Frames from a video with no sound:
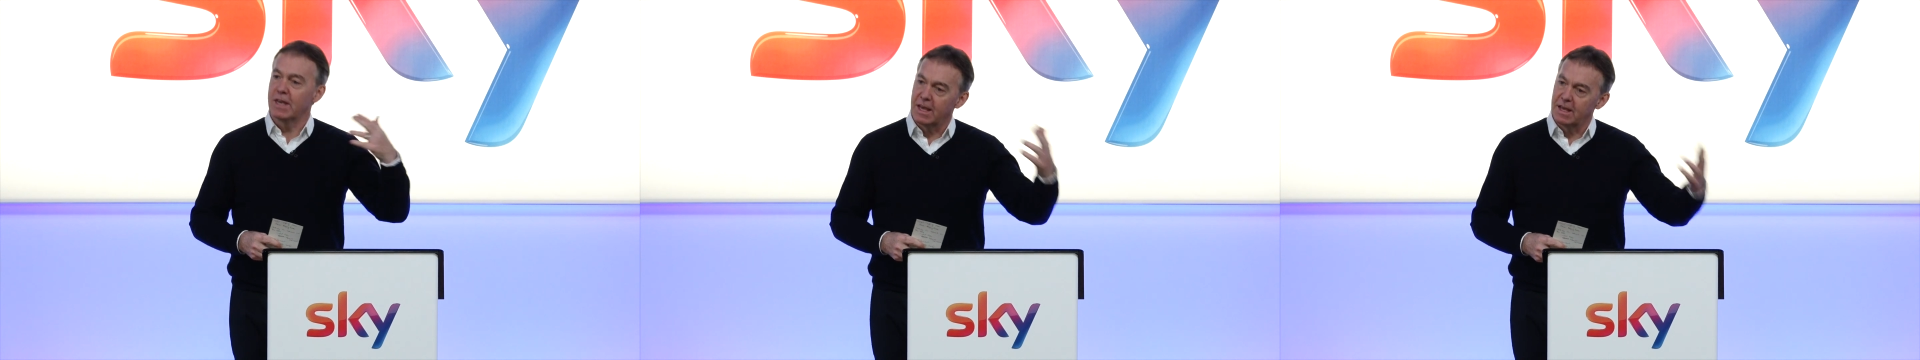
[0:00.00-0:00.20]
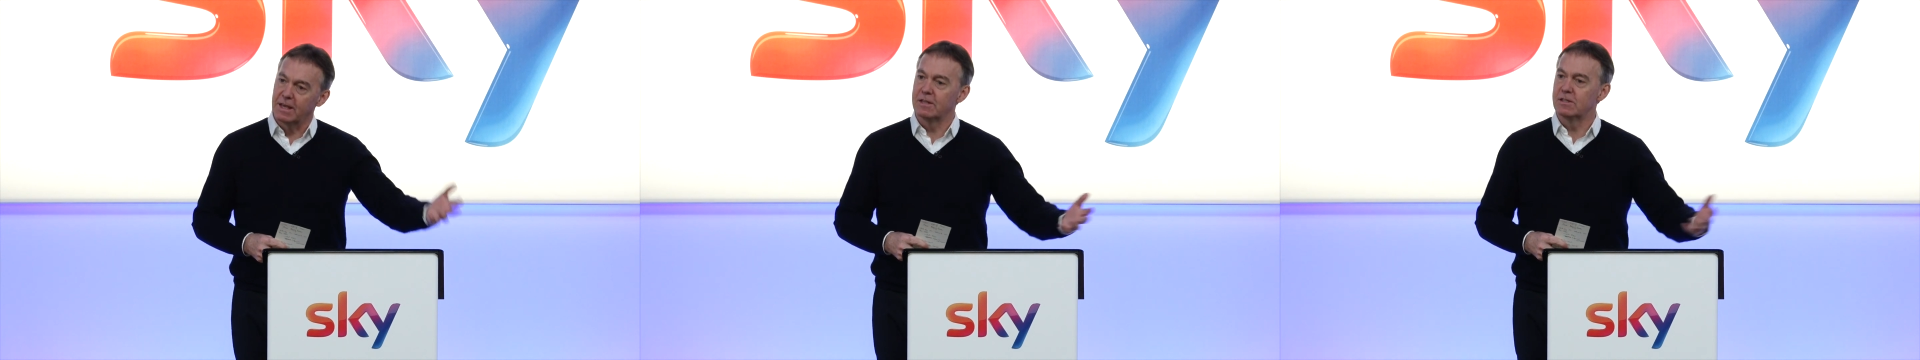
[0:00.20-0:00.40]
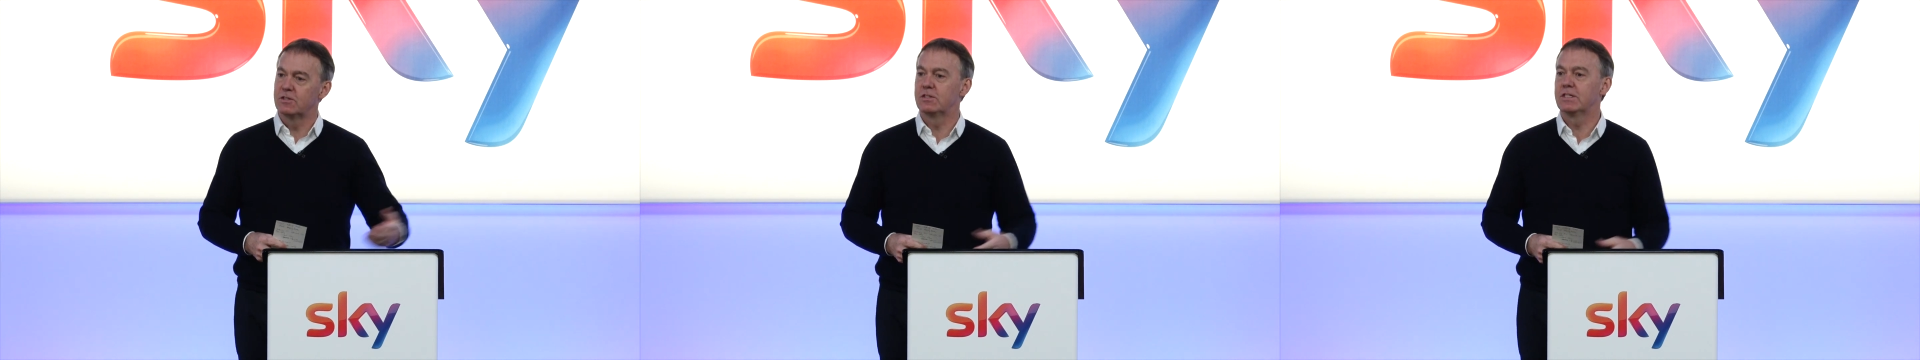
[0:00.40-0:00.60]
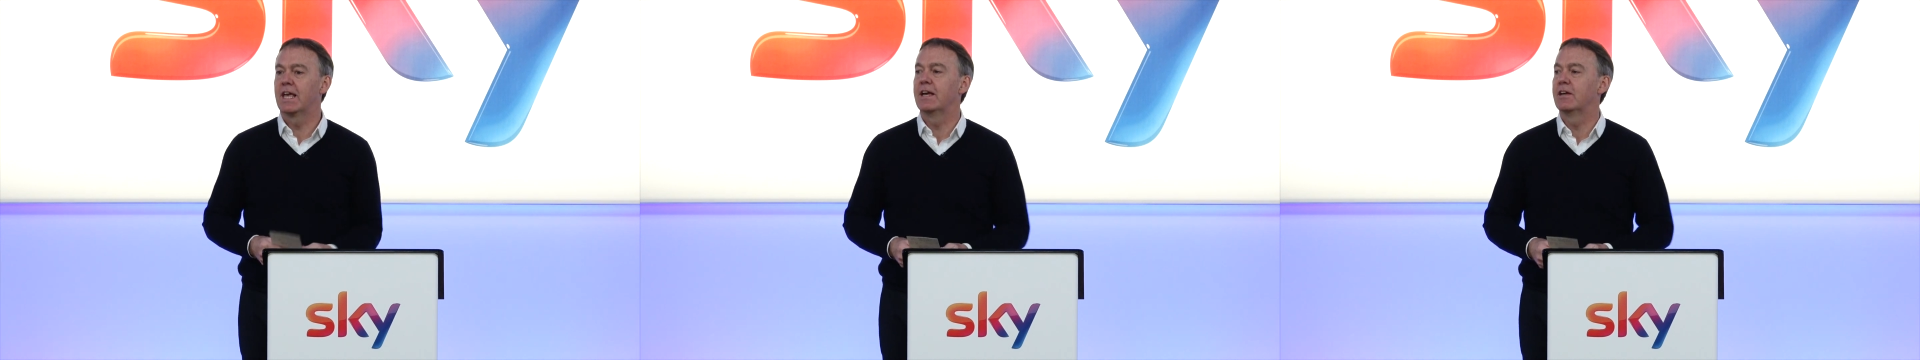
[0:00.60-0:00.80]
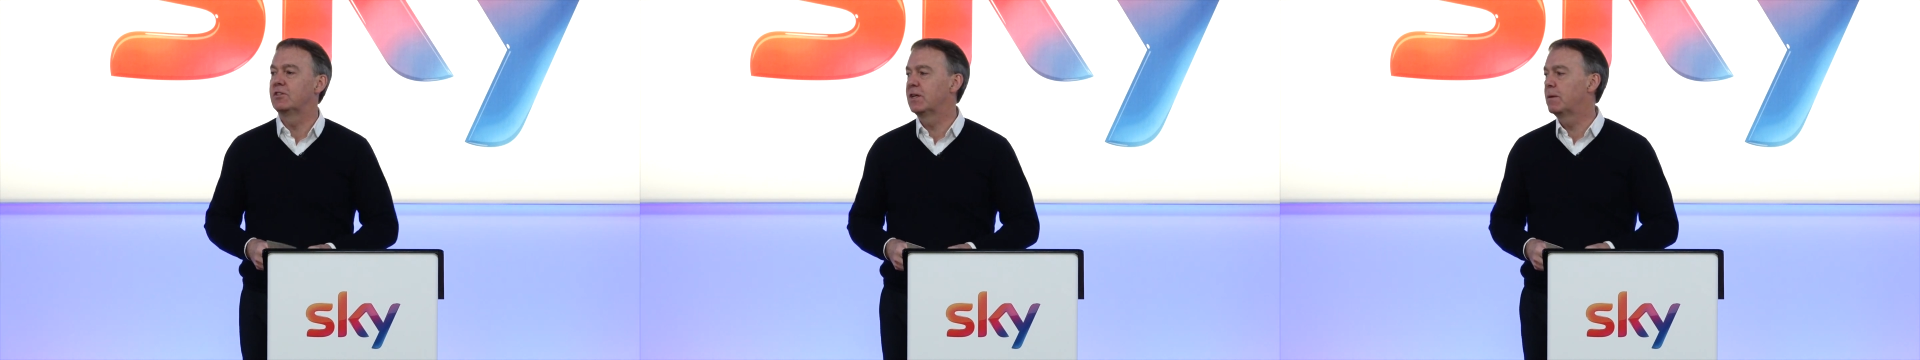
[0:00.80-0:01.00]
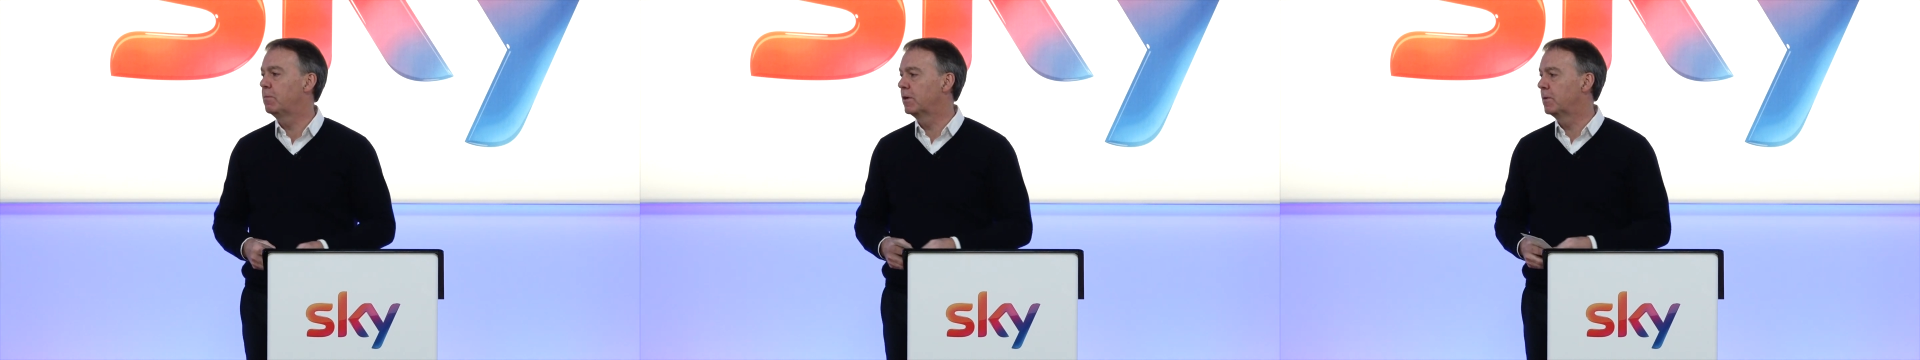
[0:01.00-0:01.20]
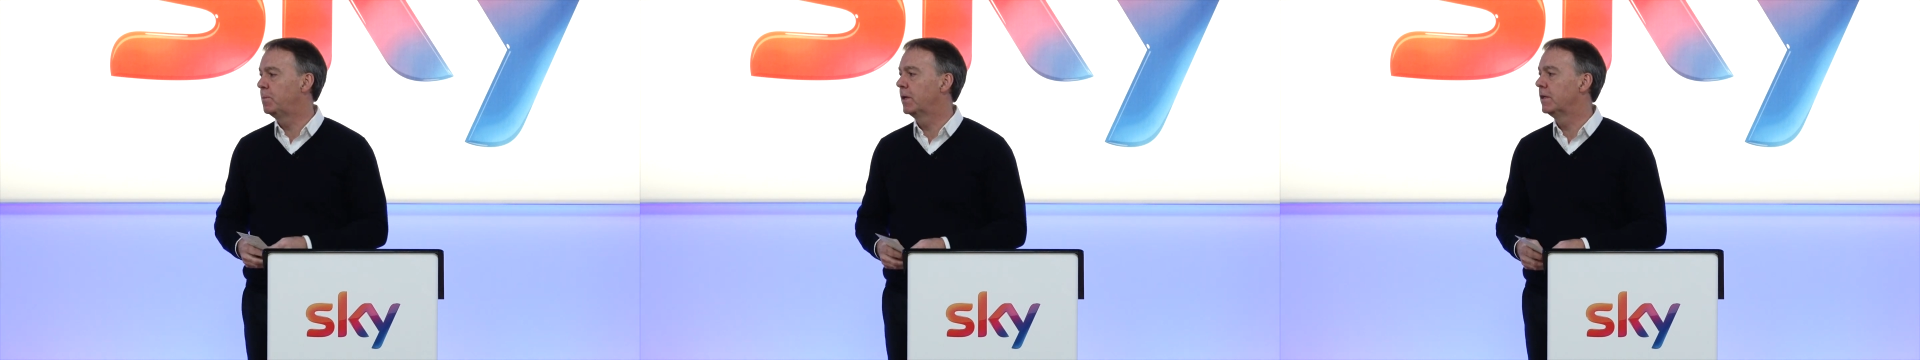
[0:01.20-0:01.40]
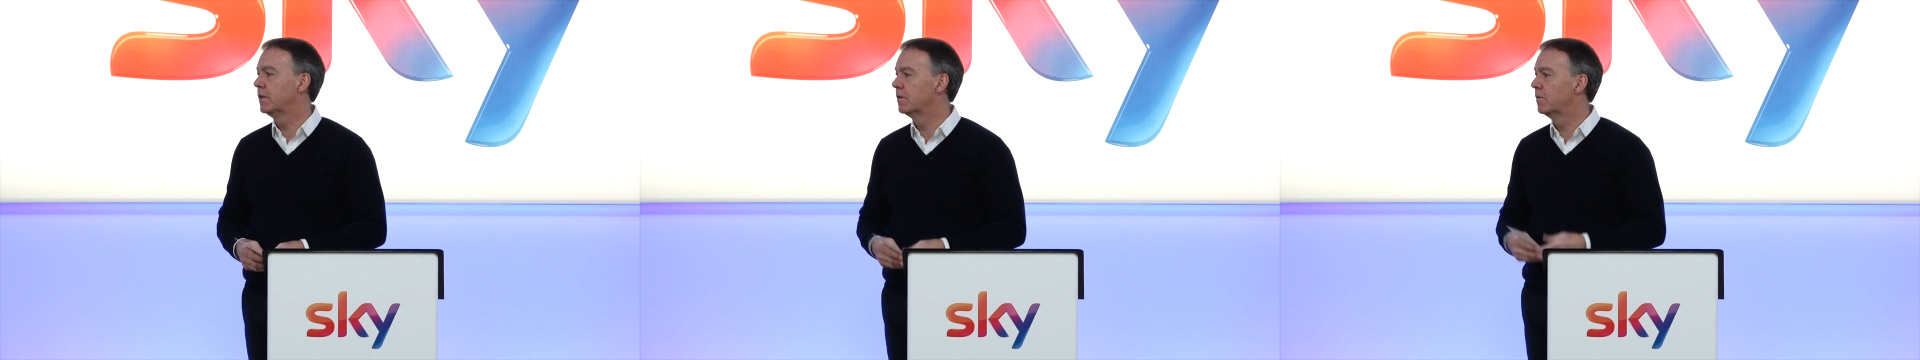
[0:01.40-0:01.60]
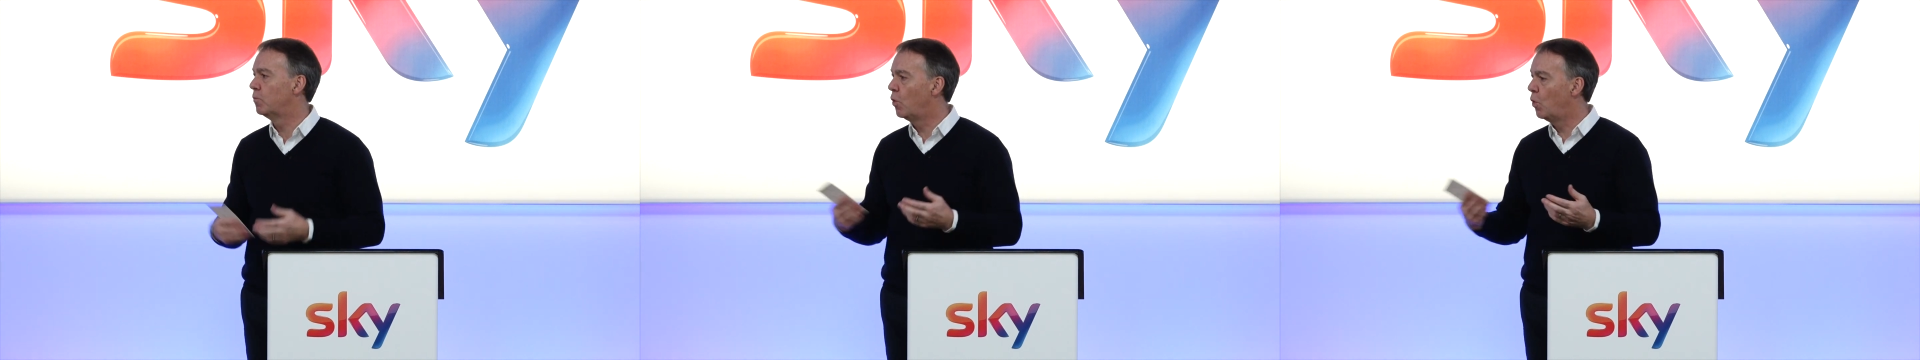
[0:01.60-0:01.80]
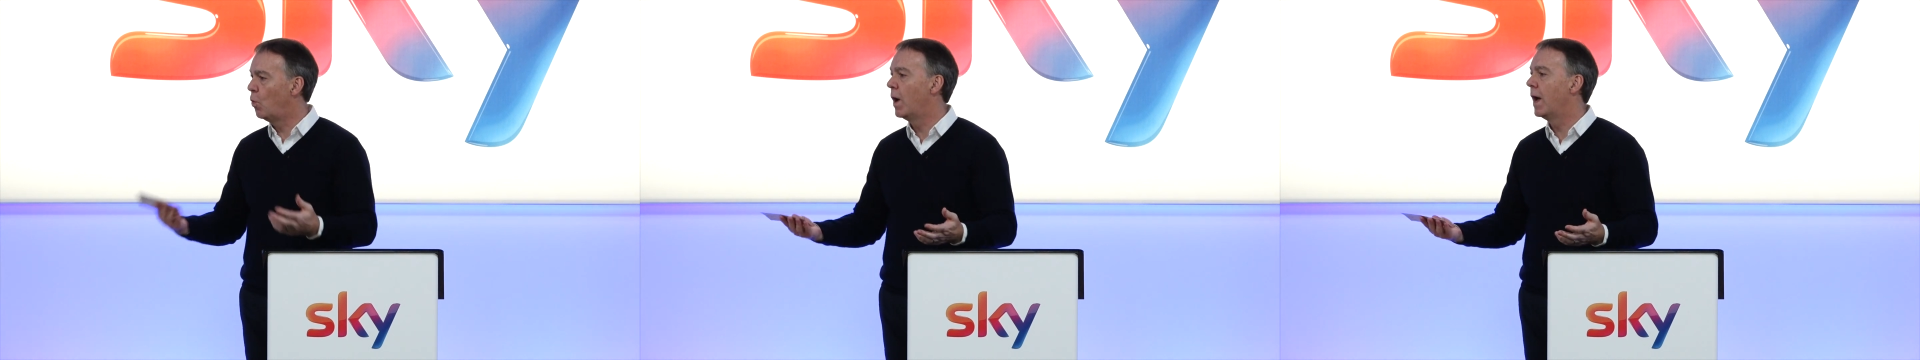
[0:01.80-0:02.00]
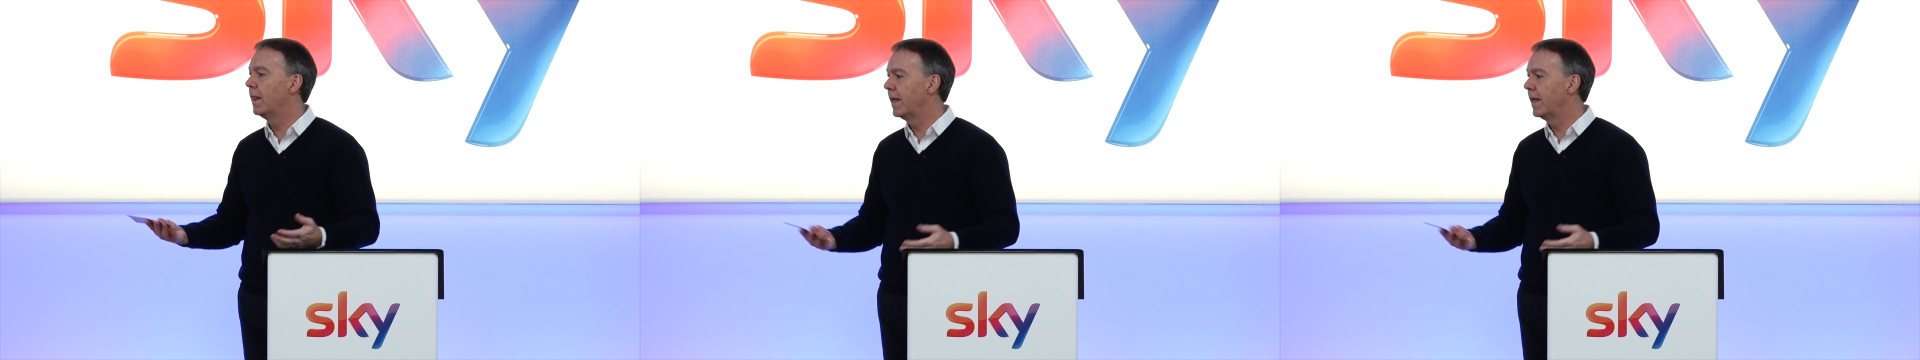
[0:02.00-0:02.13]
get a separate opinion of what we're